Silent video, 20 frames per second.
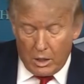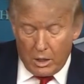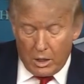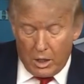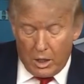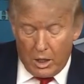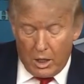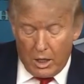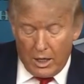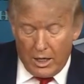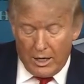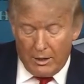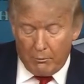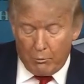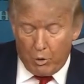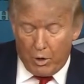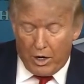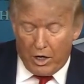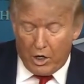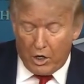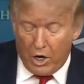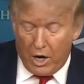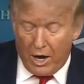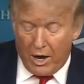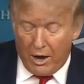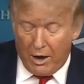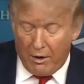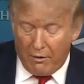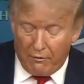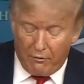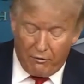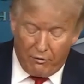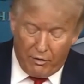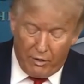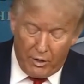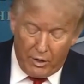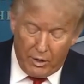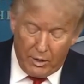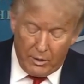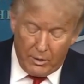I am ready to have